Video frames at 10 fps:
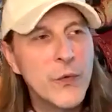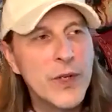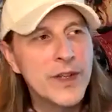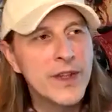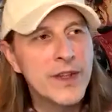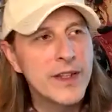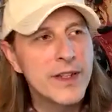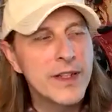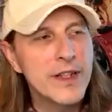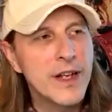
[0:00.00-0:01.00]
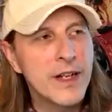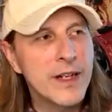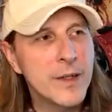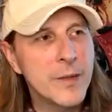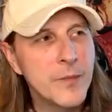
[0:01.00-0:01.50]
With
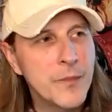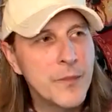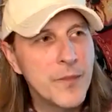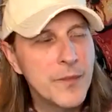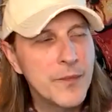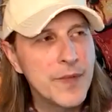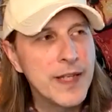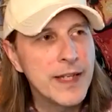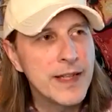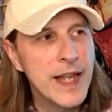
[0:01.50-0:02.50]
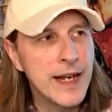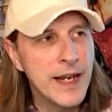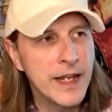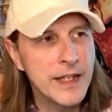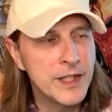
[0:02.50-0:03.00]
um, being at that
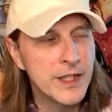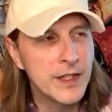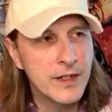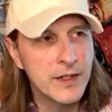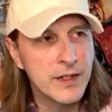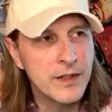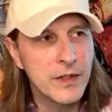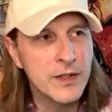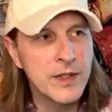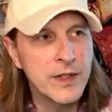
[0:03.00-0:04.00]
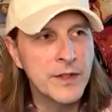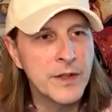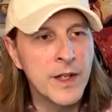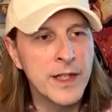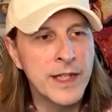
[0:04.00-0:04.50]
age and
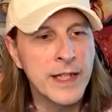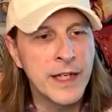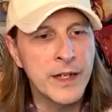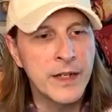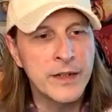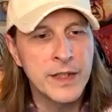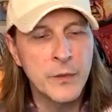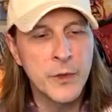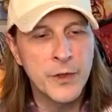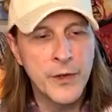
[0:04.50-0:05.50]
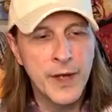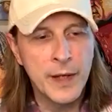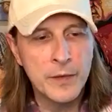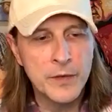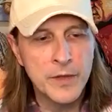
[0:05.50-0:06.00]
leaving London, were you
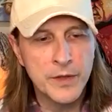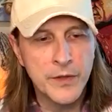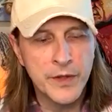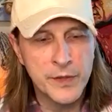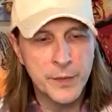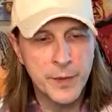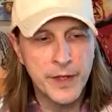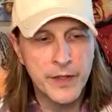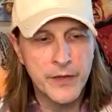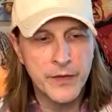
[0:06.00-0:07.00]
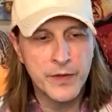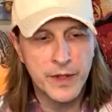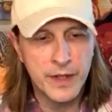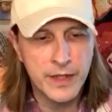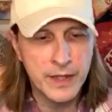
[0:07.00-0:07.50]
able to experience
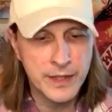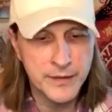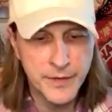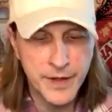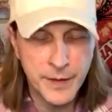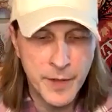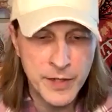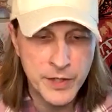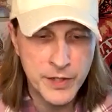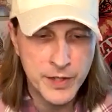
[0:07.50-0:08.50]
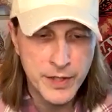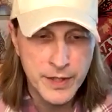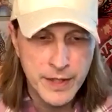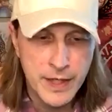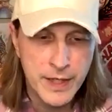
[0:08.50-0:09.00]
very much
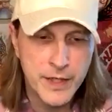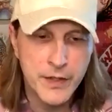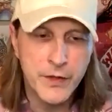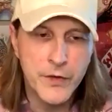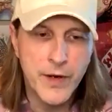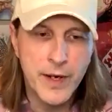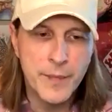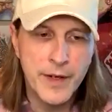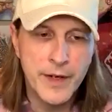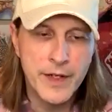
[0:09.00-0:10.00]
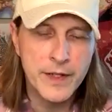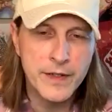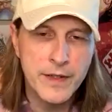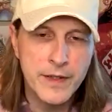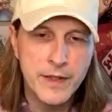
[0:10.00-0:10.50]
your
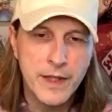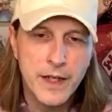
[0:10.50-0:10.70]
grandparents